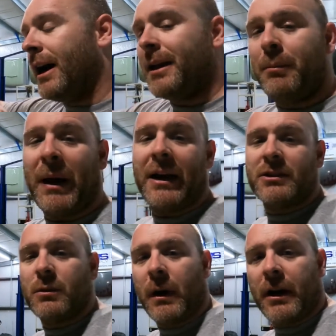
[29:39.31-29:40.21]
He
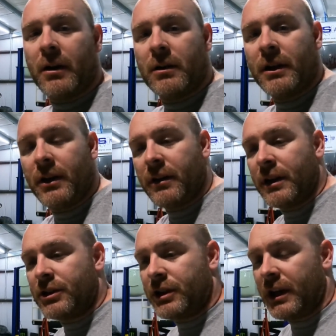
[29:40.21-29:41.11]
passed away earlier
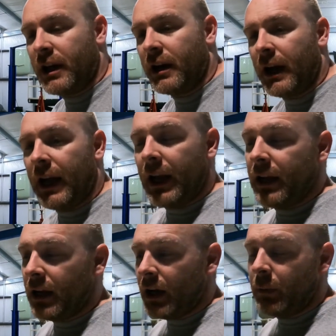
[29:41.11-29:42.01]
this year,
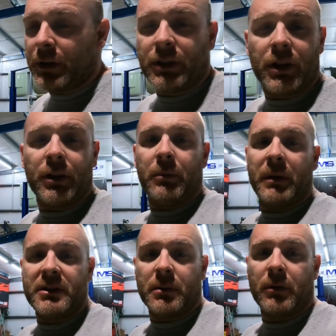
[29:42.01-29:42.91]
and we sure do
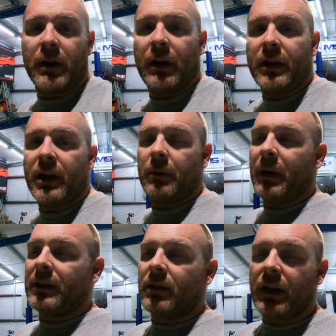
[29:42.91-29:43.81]
miss him around here.
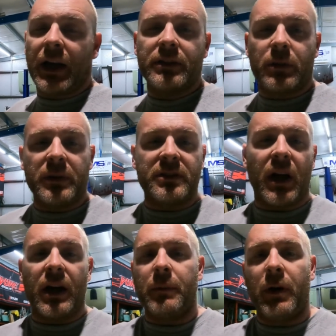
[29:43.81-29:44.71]
My little guys always
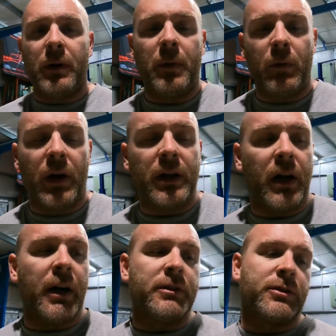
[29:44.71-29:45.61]
talk about him and
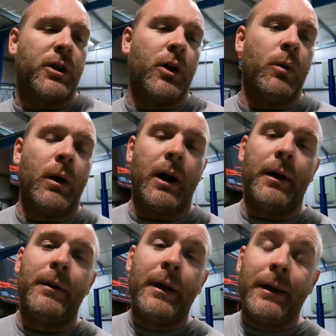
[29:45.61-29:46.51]
whatnot.
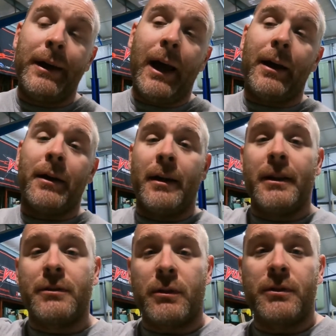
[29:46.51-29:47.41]
So yeah,
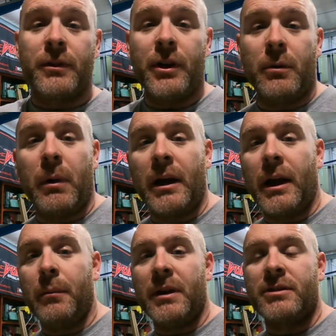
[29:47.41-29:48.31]
this one's for you,
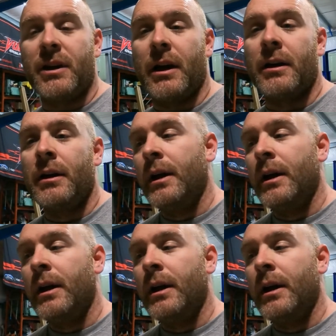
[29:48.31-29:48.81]
buddy. I miss you.